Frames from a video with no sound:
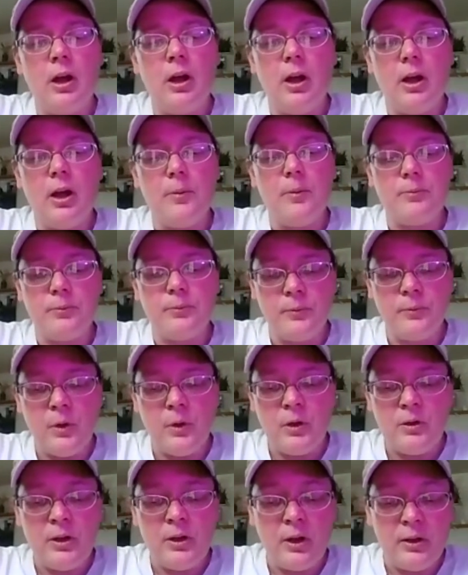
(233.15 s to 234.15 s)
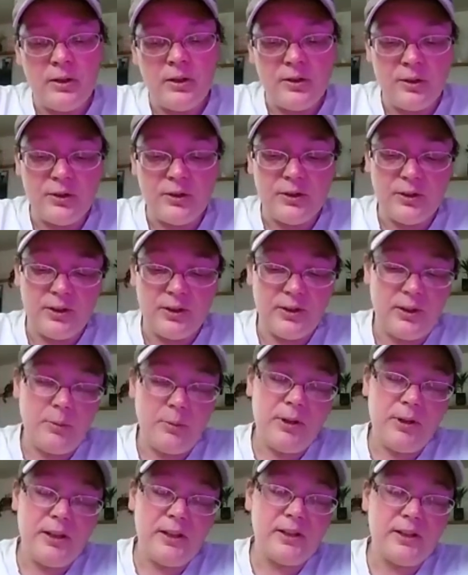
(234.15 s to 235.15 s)
Now,
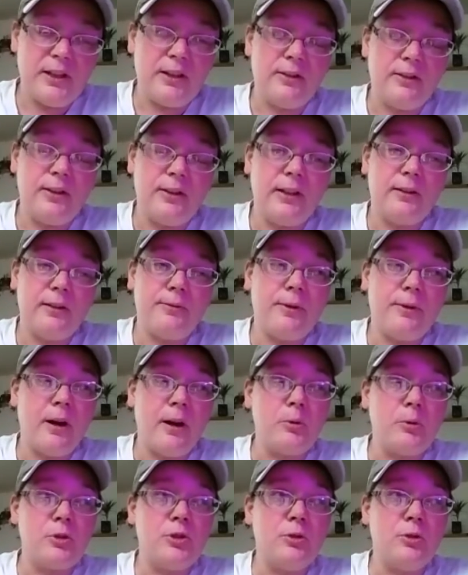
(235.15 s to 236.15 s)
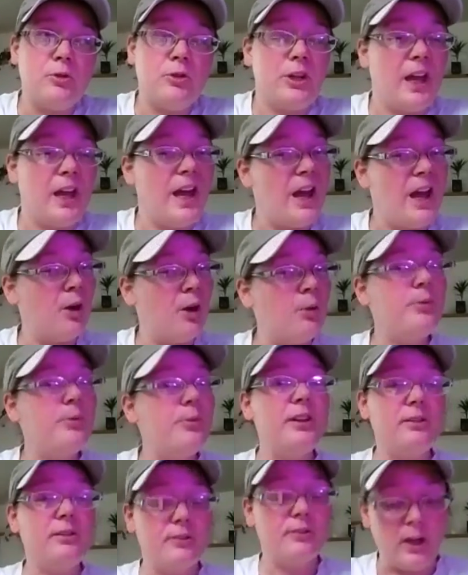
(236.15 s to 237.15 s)
some things that the farmers do to help
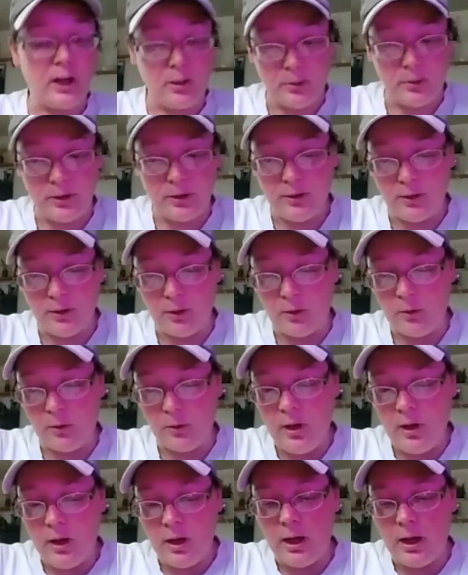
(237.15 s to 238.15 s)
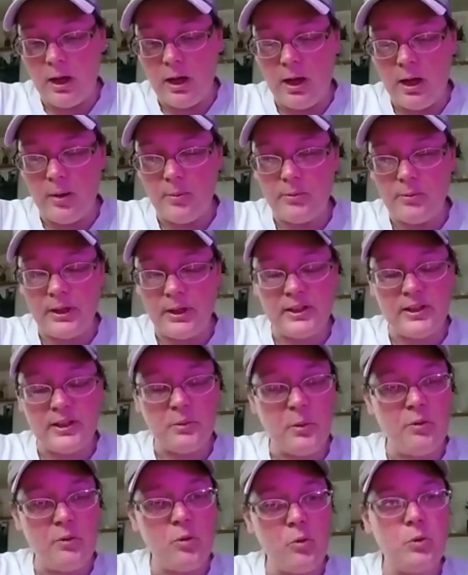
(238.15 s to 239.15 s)
the environment, though, like
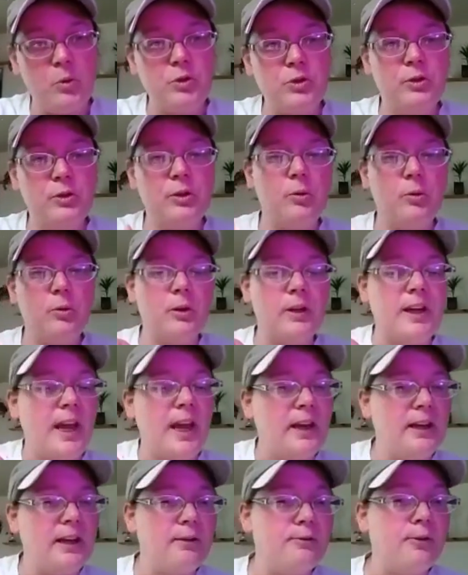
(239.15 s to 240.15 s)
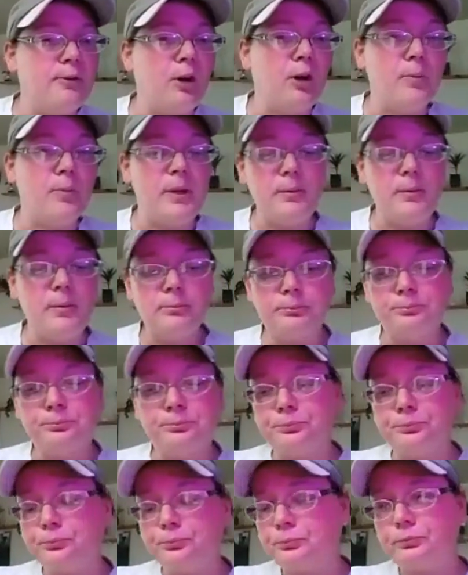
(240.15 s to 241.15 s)
some of them will do the organic farming,
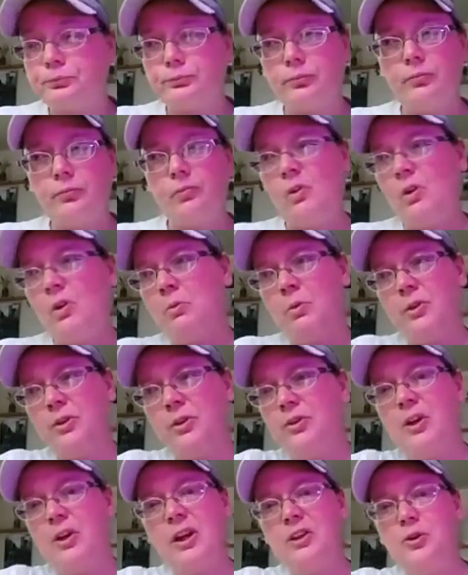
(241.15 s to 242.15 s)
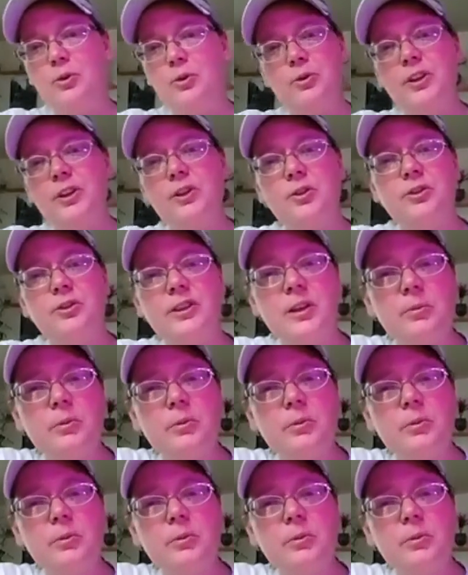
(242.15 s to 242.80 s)
where they're not using those